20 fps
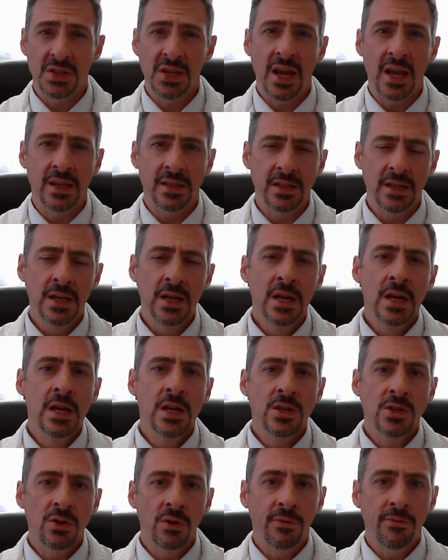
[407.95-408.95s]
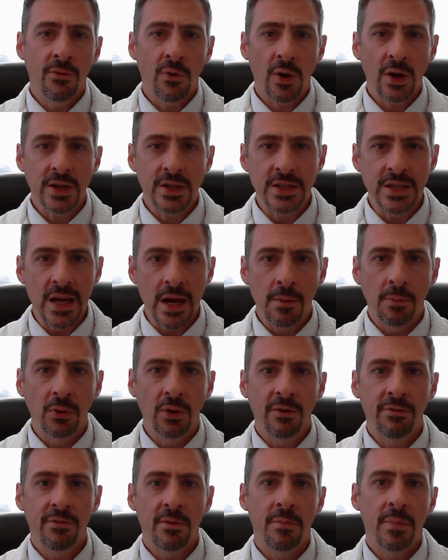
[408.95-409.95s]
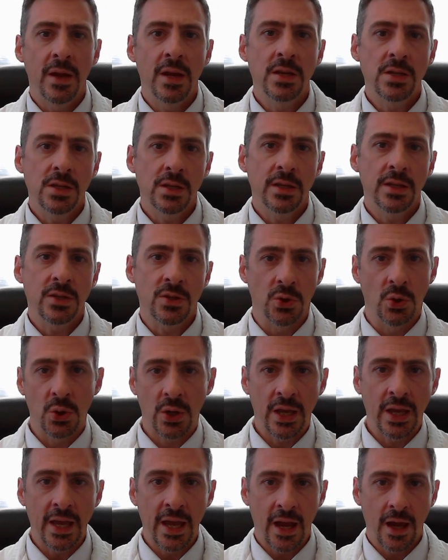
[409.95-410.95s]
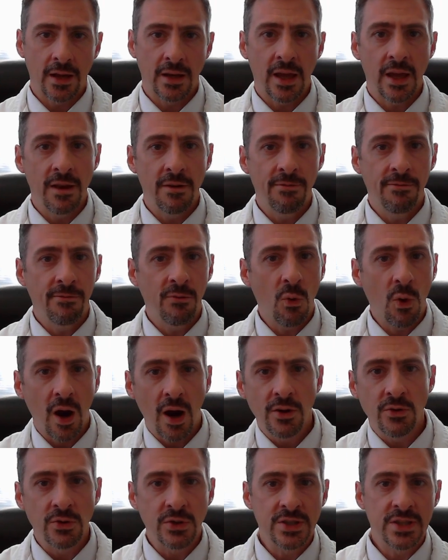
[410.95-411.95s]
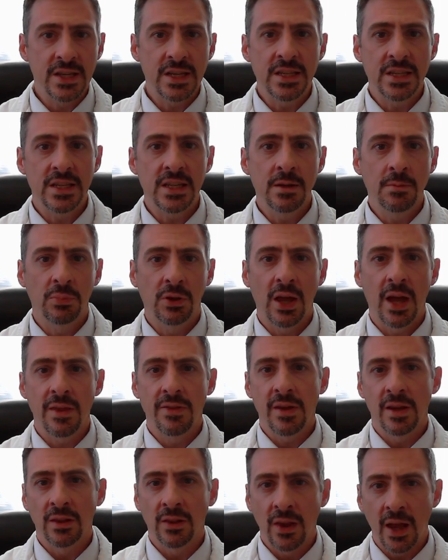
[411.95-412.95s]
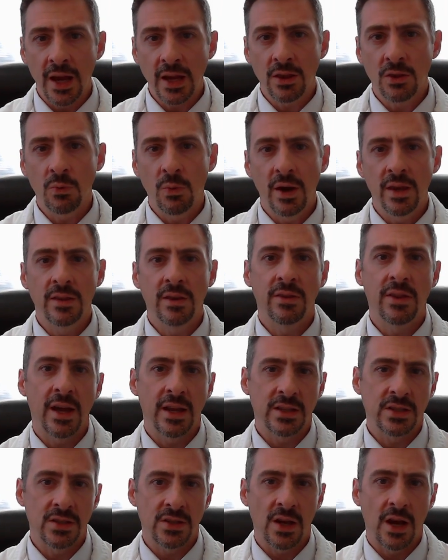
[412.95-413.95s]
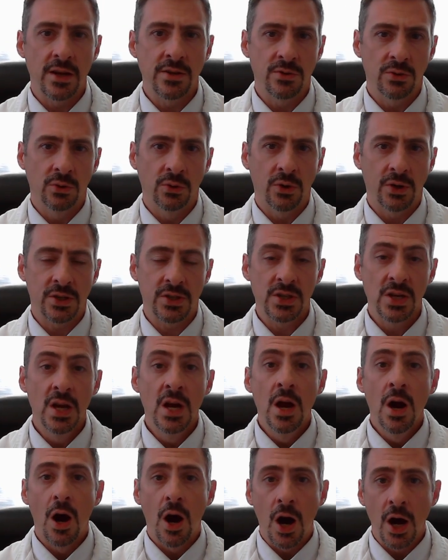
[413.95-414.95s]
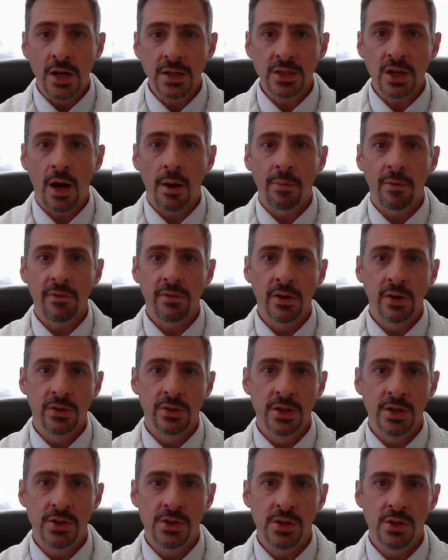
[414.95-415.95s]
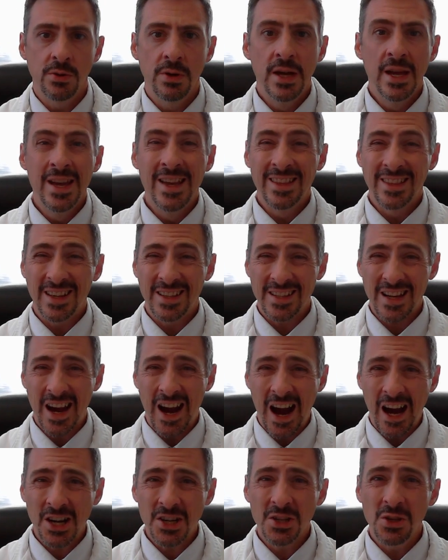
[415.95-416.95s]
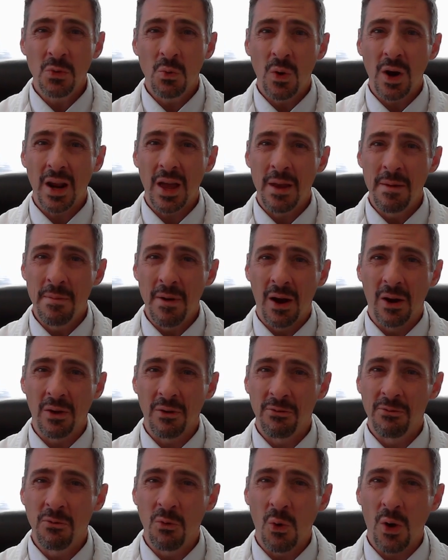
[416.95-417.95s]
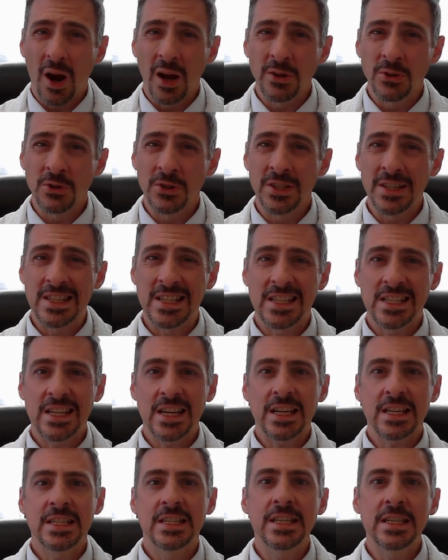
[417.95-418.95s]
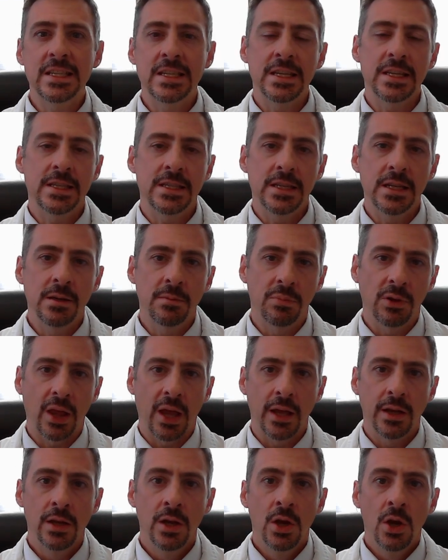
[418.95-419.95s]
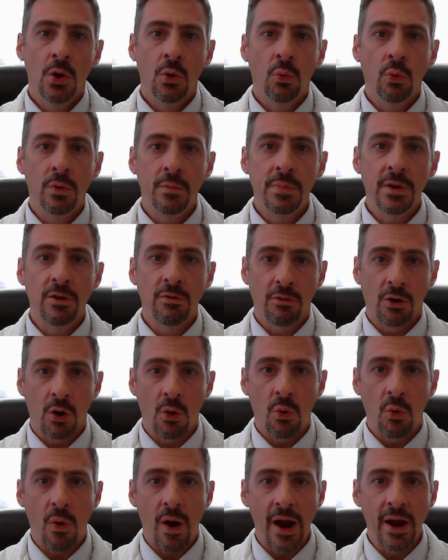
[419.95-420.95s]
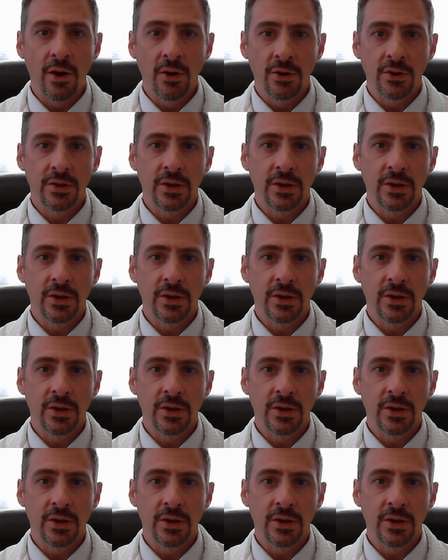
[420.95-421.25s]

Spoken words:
So for example, if a patient is looking at a 400 cc implant, they like the way that that sizer looks on top of their tissue, that's actually what about a 460 cc implant would be required to